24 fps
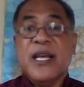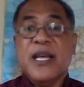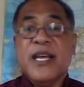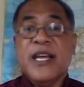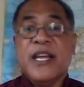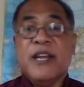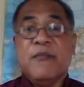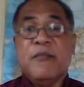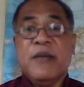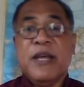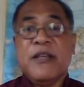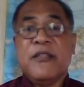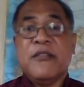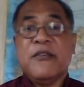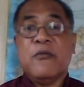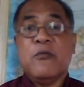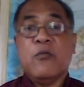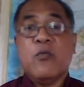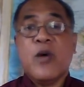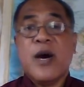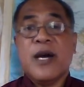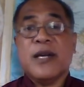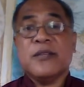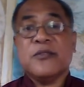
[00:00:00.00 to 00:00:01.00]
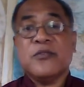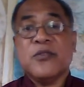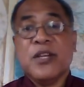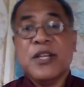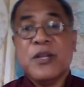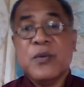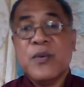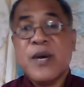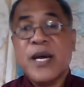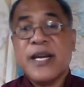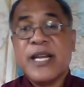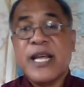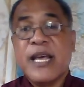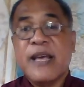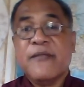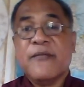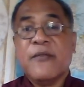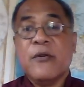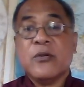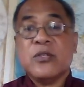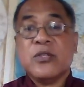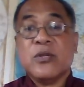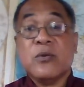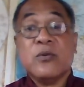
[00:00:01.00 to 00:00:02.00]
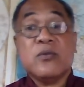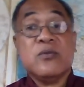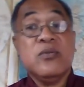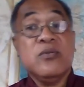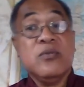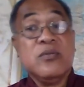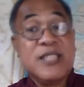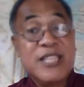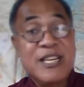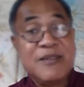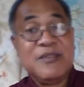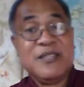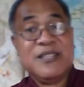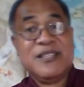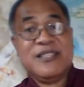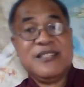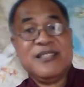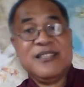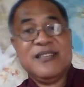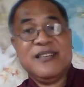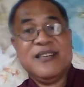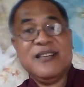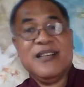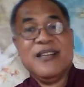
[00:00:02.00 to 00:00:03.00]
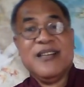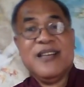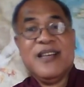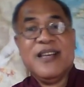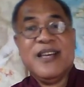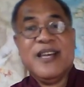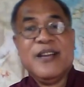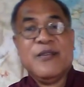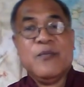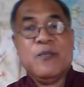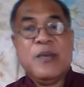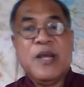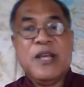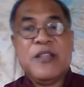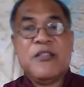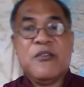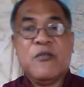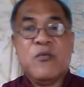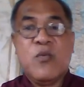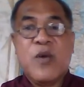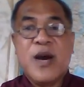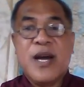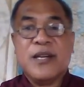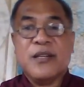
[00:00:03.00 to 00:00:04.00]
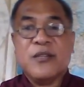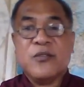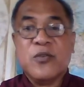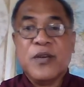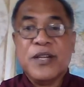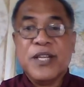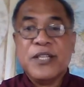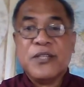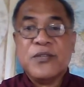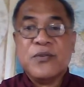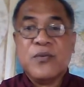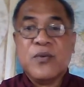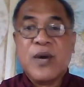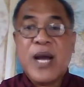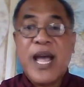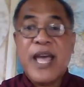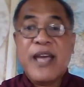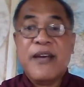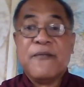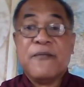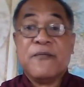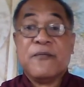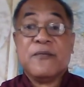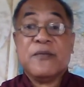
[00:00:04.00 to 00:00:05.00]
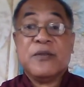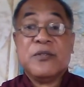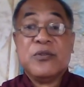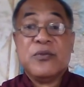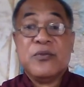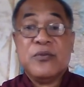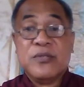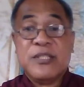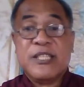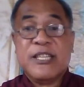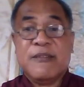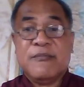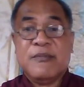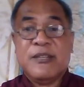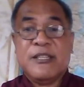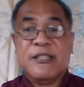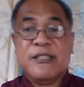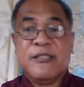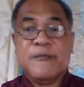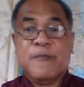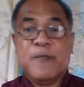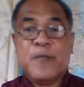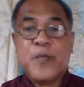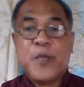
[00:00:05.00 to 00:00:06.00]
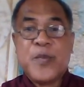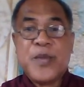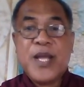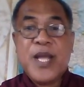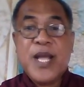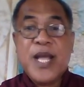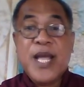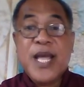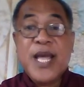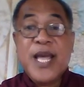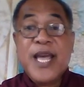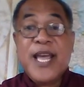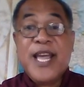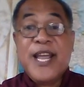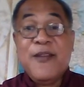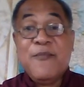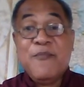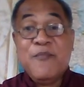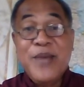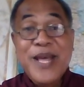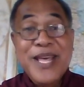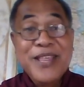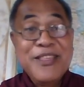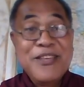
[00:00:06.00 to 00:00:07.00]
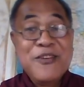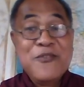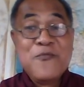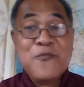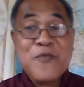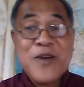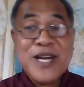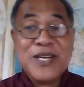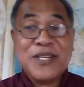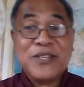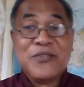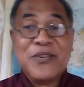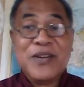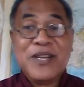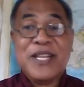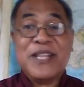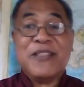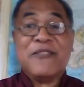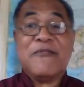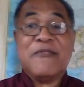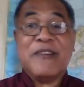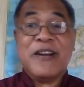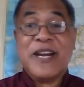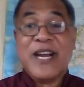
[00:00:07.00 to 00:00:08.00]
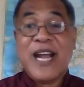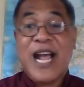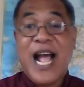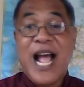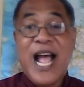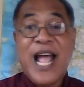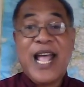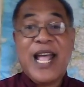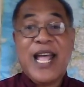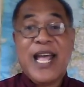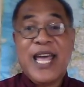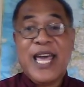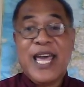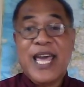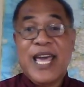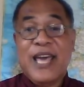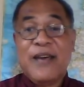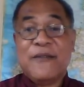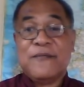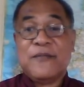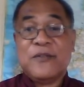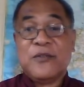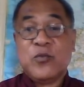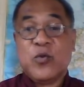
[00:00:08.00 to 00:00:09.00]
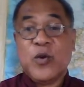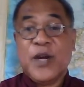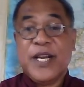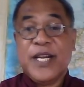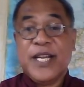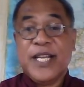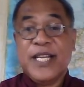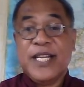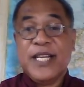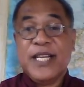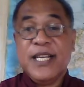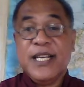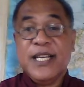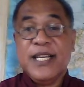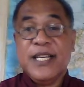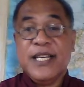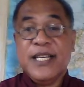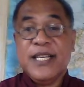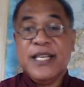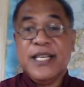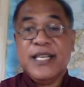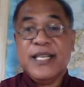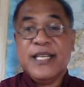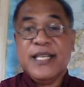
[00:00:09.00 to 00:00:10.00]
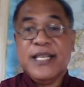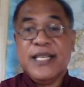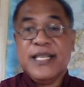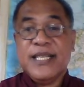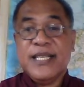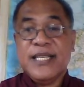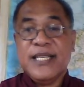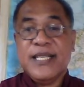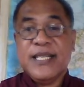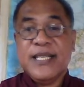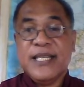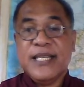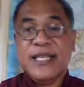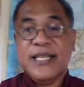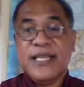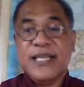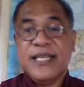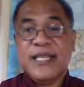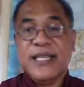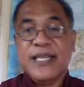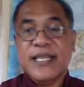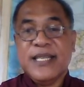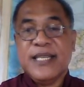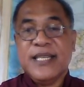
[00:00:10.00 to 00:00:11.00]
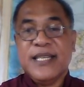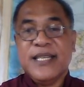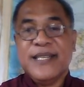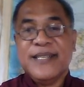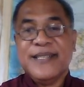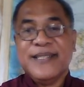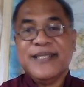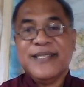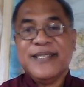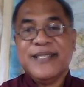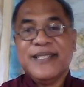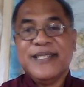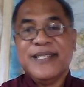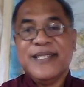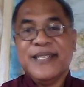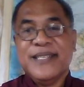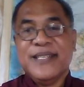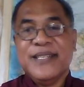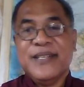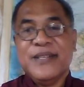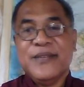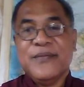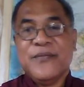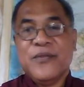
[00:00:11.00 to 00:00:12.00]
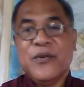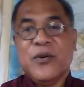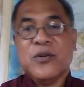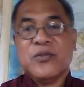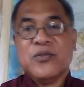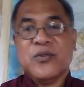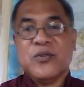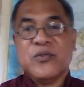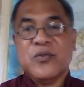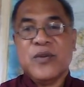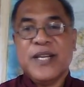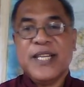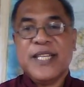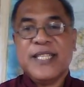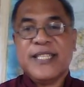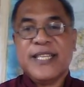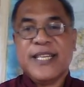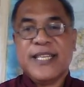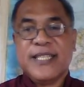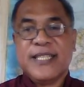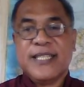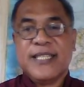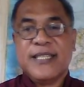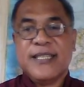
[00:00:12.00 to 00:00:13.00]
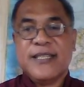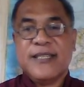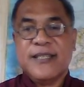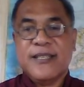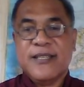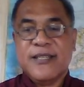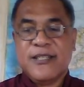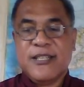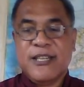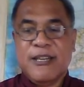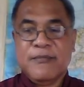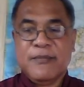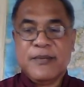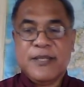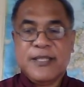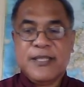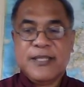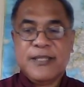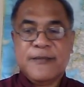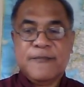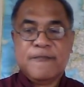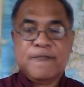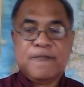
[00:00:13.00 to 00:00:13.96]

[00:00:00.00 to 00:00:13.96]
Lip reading: In Matthew 1:21, I have also 2 sermons. In Matthew 1:22, I have 2 sermons. In Matthew 1:23, I have 24 to 26 sermons.